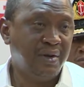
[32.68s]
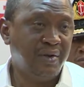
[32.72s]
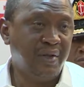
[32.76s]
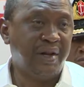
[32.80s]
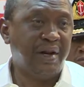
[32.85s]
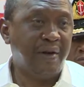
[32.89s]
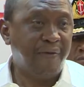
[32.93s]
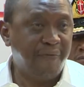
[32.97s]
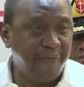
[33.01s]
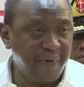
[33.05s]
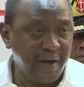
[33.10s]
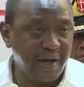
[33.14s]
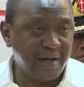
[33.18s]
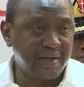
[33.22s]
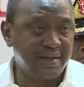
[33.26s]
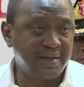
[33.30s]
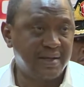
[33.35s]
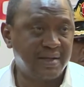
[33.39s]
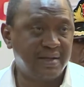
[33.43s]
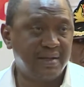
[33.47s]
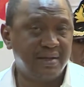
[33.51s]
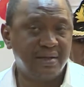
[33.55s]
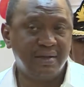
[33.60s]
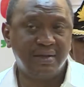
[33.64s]
that
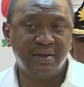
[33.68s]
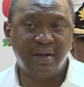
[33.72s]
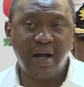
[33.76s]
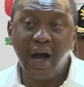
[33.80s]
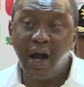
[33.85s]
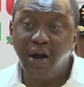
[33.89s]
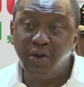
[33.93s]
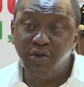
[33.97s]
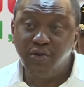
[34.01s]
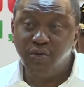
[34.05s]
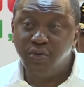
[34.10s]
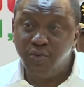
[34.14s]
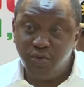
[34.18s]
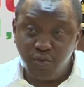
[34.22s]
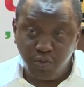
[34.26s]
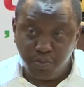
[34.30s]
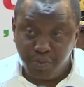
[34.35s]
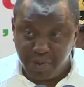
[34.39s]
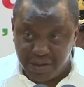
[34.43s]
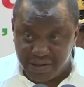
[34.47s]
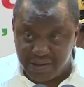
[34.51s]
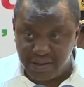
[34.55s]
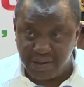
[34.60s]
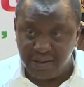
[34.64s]
affect how you do
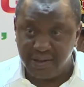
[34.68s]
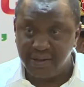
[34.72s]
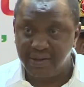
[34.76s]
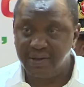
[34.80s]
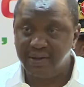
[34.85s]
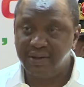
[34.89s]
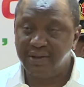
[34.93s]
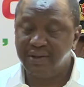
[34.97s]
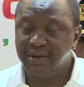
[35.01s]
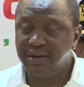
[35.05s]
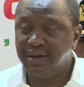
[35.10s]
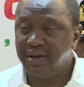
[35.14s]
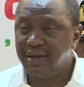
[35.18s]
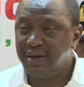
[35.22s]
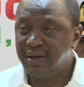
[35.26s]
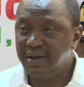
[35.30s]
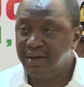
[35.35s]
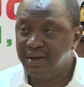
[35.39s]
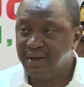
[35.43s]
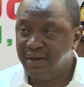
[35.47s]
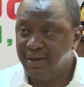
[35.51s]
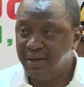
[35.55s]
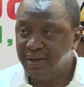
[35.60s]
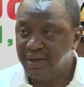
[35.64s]
business,
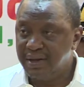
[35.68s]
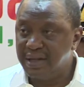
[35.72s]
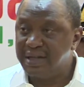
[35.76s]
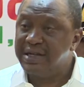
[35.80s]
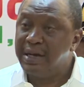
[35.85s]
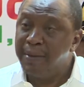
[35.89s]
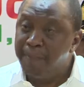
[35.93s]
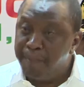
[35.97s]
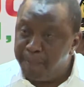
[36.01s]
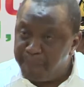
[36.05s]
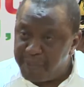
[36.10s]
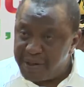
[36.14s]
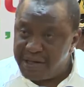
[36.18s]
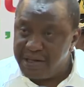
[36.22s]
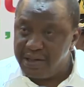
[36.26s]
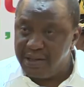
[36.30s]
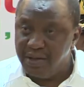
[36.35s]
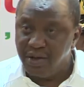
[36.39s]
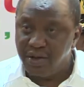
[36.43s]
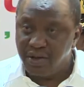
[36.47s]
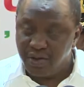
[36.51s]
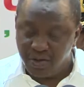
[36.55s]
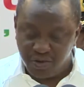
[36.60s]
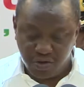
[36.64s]
that
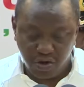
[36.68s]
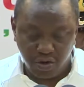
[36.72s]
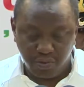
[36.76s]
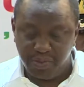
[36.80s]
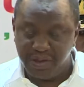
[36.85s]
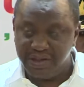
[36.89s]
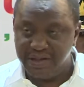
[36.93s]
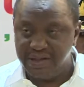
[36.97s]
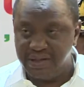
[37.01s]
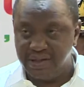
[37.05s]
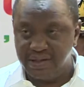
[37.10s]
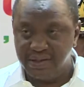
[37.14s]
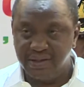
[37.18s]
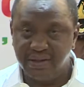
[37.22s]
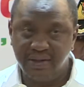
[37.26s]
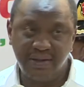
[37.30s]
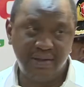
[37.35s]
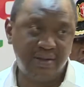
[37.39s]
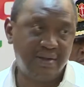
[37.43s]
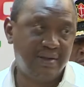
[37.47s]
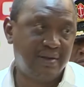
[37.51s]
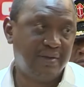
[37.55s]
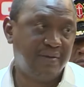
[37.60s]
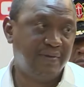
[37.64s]
impede on your
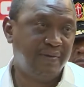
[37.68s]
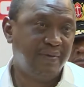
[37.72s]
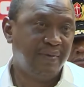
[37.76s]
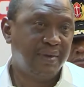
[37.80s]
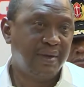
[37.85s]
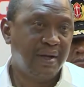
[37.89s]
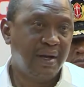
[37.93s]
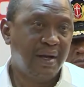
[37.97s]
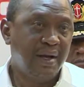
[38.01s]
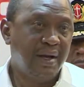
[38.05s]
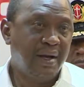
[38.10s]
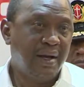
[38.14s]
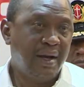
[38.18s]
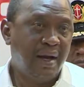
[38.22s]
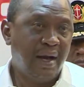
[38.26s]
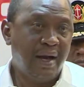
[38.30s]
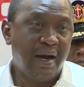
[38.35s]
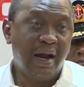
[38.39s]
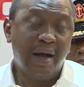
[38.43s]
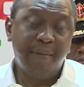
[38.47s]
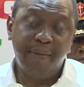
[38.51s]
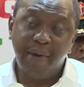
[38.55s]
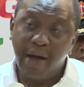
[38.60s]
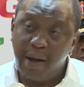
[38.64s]
businesses.
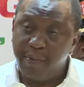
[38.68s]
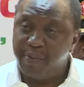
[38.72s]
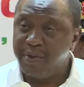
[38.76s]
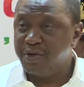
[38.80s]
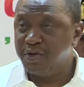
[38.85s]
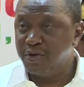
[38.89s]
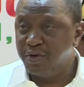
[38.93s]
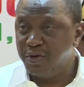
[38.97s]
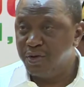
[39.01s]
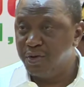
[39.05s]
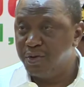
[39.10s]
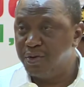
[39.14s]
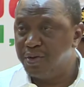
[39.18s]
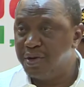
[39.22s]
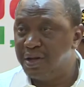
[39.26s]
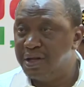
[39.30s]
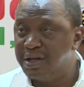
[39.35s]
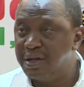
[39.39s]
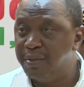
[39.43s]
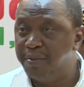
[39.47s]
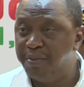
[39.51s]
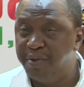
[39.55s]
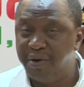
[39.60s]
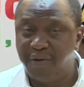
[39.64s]
And I'm happy to note
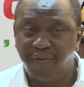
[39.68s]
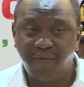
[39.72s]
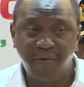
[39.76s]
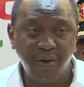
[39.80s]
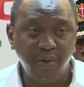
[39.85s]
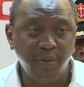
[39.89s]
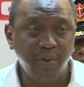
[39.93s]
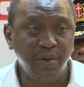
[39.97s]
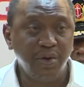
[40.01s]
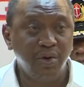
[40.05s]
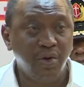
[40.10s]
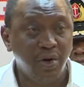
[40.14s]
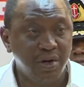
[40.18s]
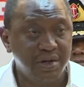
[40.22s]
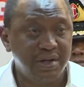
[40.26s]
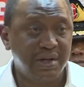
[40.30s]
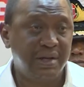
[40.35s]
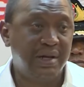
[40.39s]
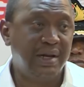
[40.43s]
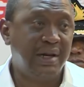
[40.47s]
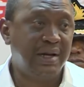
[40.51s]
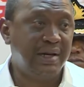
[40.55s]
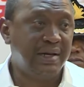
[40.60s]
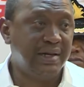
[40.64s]
that the briefing we got
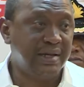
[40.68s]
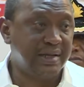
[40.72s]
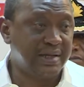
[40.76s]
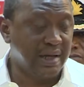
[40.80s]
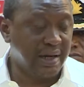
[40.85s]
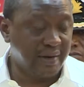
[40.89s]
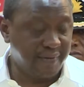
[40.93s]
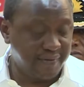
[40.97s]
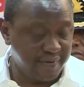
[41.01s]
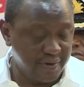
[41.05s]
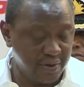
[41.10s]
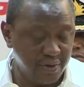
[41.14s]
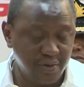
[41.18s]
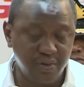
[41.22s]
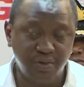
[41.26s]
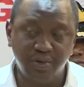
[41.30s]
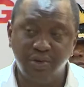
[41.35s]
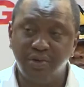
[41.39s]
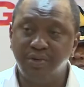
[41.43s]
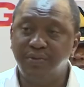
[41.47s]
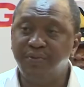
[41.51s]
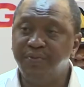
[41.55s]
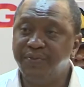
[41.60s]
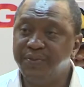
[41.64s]
again this
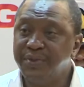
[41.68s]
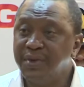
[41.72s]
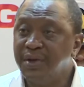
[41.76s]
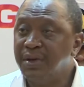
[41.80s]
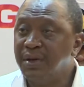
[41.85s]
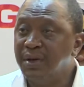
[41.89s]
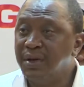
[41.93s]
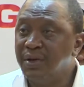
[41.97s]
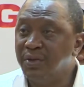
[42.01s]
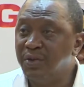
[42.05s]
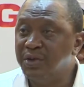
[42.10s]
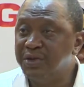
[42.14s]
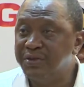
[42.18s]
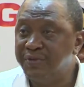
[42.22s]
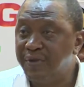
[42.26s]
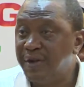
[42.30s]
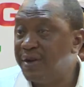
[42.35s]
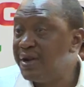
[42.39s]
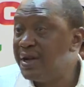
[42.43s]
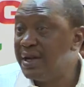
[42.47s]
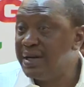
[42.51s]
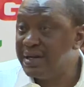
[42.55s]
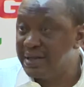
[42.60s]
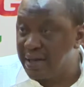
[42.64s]
afternoon was
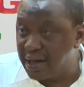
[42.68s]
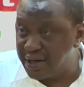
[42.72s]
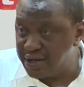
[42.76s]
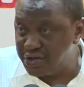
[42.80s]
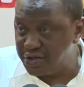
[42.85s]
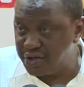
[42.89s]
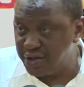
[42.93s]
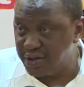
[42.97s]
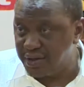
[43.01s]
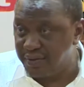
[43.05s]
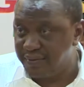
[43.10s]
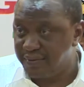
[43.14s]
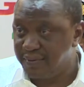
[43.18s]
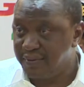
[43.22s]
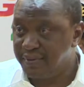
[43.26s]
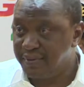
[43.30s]
very encouraging.